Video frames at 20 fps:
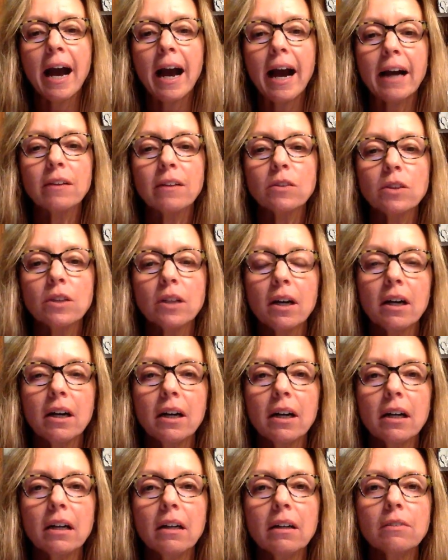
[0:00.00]
I
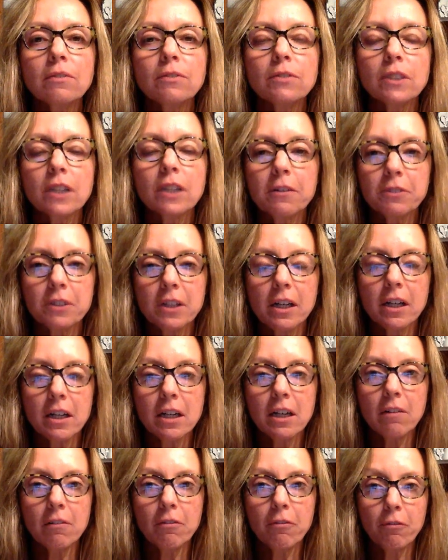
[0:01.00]
love
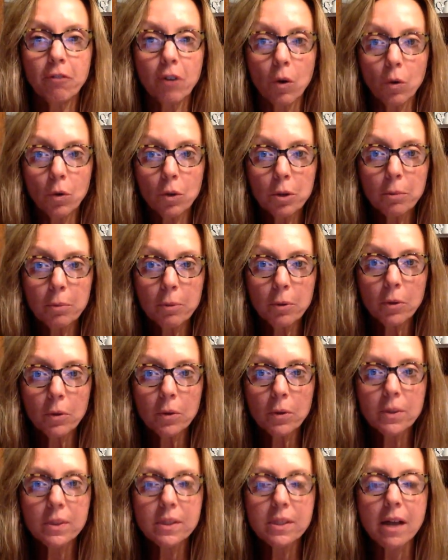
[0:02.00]

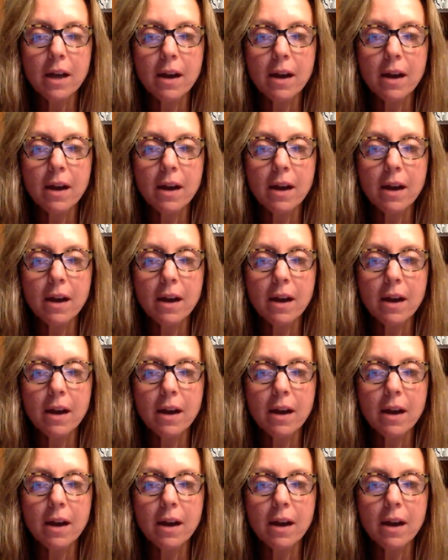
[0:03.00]
foldables.